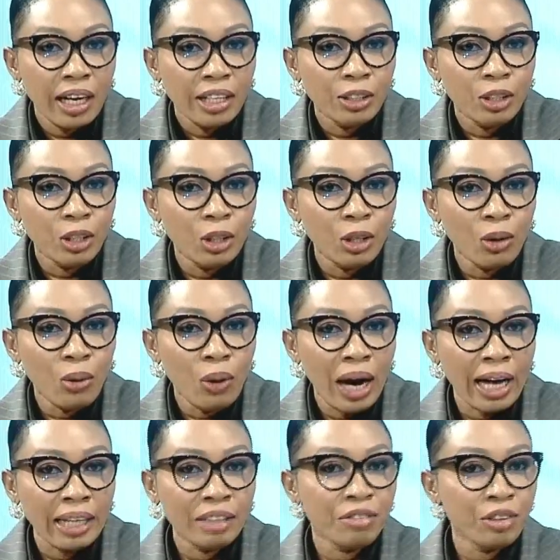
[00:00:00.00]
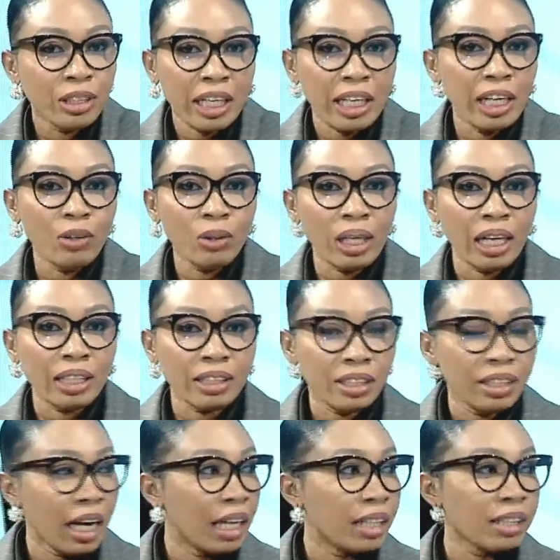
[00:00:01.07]
And if you take a look at,
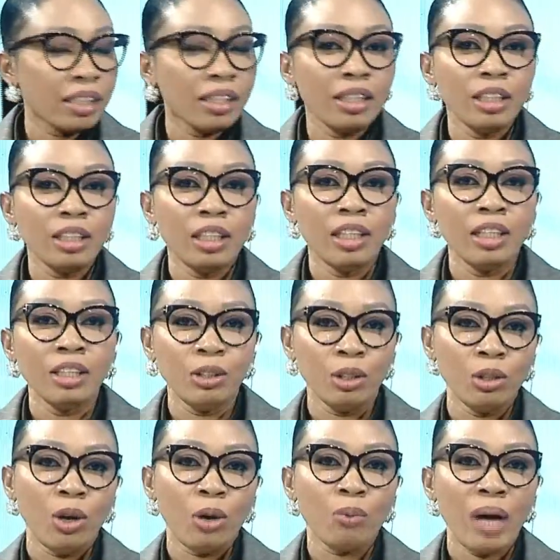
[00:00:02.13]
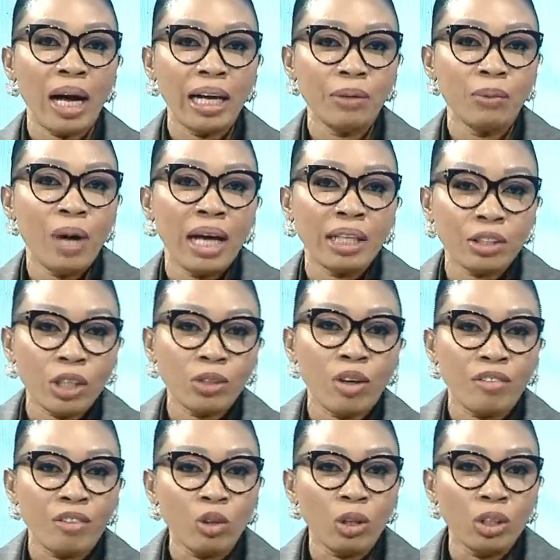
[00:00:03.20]
yes, we are sort
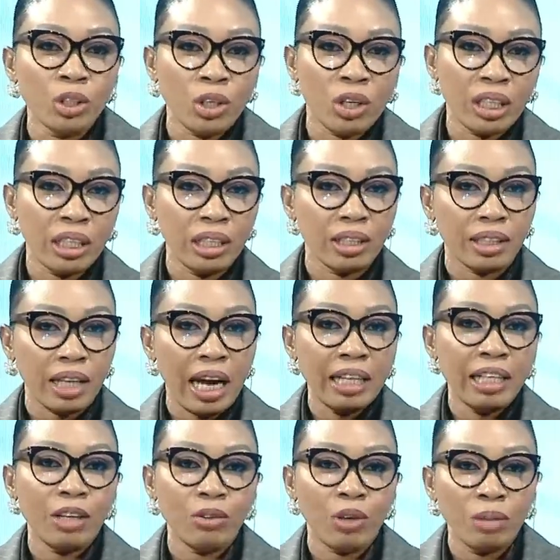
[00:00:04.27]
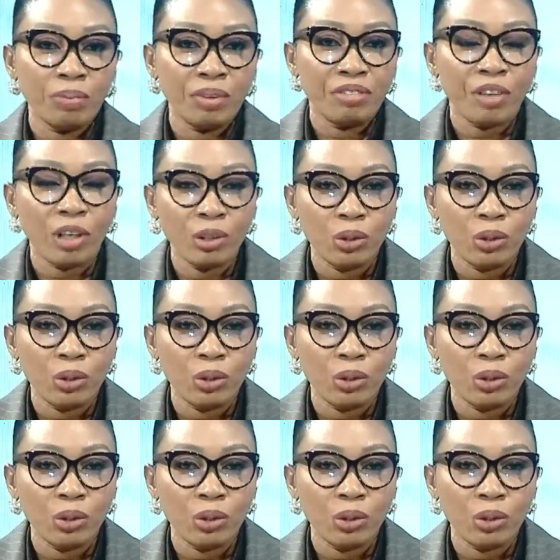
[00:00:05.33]
of loan junkies. Earlier on, before